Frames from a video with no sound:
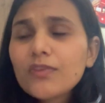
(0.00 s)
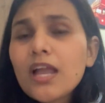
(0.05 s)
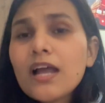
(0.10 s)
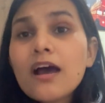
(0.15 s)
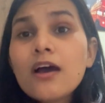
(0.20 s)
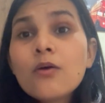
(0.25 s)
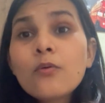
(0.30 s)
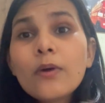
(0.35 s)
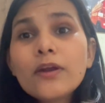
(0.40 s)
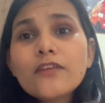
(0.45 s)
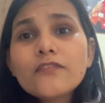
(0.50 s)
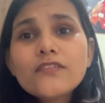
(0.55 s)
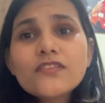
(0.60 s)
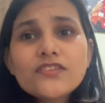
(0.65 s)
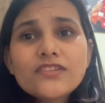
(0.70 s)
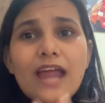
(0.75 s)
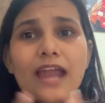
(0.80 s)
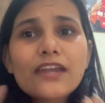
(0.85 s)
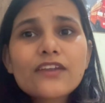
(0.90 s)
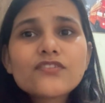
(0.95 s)
One of the
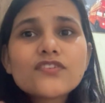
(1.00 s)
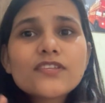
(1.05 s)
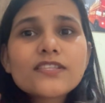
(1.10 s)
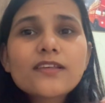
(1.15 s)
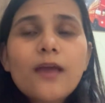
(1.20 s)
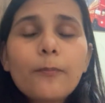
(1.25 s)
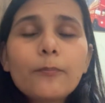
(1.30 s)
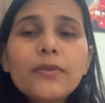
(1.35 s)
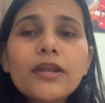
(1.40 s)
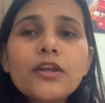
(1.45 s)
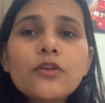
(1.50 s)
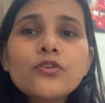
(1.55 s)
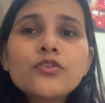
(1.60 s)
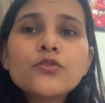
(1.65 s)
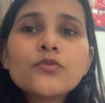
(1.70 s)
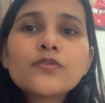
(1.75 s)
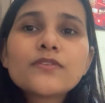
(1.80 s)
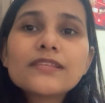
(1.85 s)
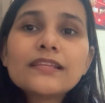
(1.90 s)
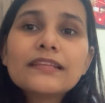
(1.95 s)
strategies company to
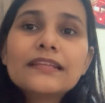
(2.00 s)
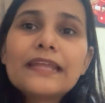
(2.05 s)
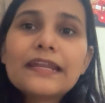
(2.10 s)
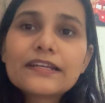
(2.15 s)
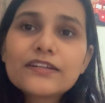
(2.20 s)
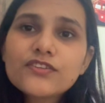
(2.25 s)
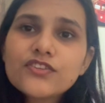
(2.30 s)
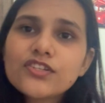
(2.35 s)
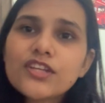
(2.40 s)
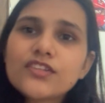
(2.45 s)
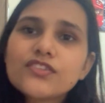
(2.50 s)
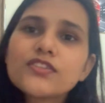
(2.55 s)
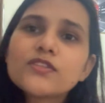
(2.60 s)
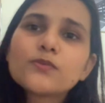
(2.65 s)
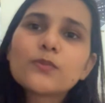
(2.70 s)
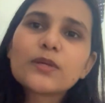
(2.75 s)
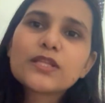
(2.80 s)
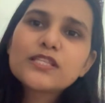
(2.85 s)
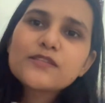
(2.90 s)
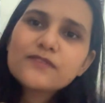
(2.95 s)
use in later stages,
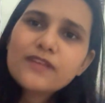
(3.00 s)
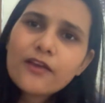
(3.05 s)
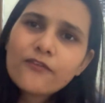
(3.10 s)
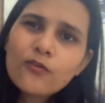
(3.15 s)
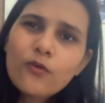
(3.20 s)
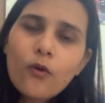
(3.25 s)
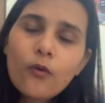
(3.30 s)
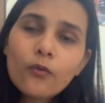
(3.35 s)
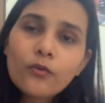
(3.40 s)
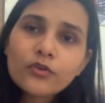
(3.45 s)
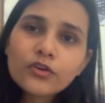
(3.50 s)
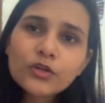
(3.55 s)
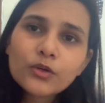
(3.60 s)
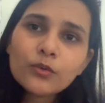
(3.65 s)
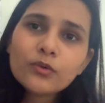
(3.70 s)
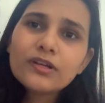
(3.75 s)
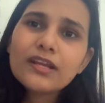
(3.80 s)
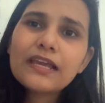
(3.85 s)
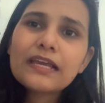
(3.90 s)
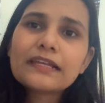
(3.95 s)
once they have
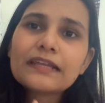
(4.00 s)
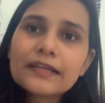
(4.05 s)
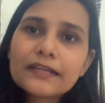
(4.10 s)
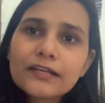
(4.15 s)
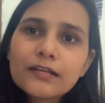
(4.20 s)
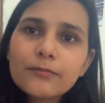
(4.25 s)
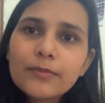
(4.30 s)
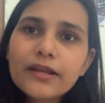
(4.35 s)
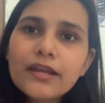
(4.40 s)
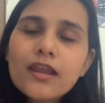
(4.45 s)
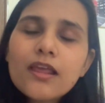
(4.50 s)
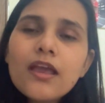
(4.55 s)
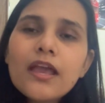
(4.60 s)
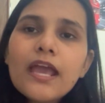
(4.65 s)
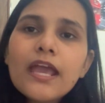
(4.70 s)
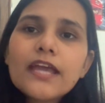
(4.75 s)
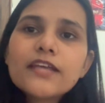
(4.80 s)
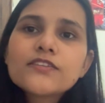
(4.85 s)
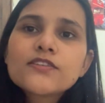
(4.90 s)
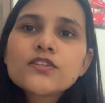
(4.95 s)
grown like little bit,
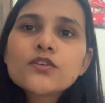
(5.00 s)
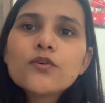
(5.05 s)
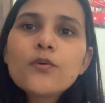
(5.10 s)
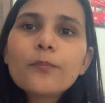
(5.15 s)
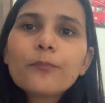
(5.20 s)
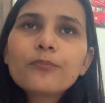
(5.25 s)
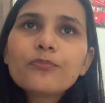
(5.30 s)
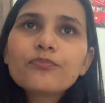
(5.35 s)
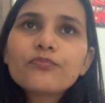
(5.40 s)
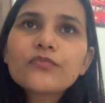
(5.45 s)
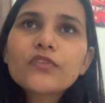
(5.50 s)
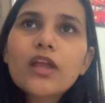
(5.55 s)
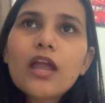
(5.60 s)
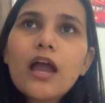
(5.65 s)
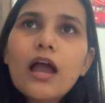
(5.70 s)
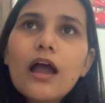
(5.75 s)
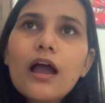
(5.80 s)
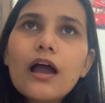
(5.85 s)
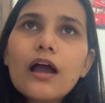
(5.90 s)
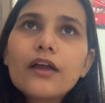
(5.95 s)
is to
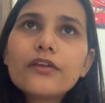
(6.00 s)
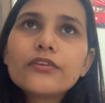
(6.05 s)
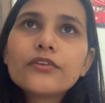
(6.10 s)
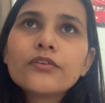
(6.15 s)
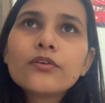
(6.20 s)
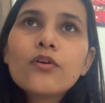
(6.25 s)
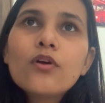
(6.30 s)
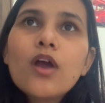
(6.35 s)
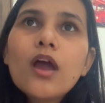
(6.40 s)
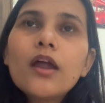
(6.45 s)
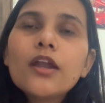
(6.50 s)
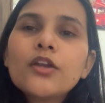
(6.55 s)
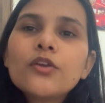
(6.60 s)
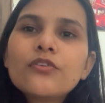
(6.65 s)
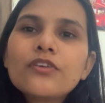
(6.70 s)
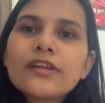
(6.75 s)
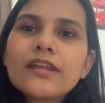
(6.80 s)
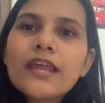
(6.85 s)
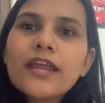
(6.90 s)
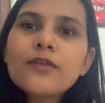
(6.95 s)
to
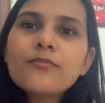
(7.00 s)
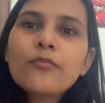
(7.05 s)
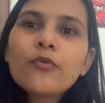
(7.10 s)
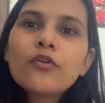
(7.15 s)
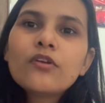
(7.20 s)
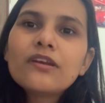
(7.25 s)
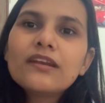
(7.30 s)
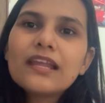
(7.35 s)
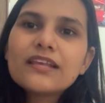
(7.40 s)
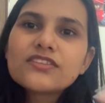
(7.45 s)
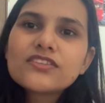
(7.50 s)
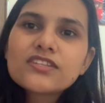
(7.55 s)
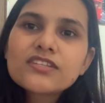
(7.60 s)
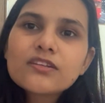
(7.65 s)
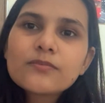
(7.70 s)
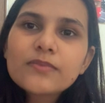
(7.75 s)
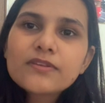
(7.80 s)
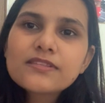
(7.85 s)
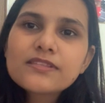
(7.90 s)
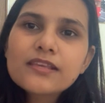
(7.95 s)
create more
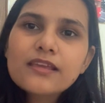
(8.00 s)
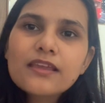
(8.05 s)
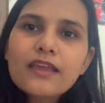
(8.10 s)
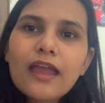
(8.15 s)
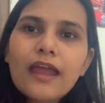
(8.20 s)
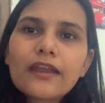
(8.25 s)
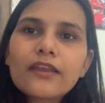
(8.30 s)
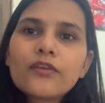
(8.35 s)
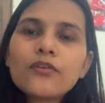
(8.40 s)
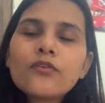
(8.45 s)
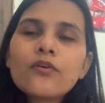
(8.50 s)
legitimacy and